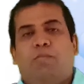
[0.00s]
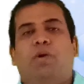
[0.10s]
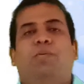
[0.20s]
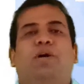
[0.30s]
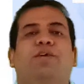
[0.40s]

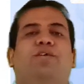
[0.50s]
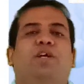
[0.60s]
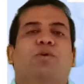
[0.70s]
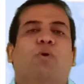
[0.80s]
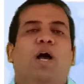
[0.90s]
Buffer is
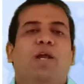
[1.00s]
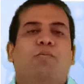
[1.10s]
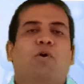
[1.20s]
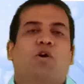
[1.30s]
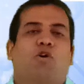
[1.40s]
required
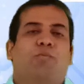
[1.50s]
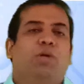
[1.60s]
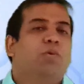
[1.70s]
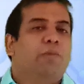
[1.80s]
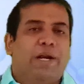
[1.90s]
for
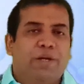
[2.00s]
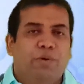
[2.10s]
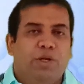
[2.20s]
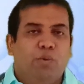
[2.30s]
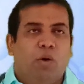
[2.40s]
optimum
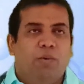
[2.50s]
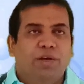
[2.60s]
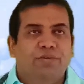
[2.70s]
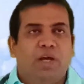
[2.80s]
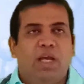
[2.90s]
activity of
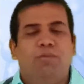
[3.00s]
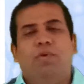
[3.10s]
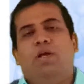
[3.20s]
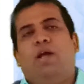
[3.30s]
enzyme,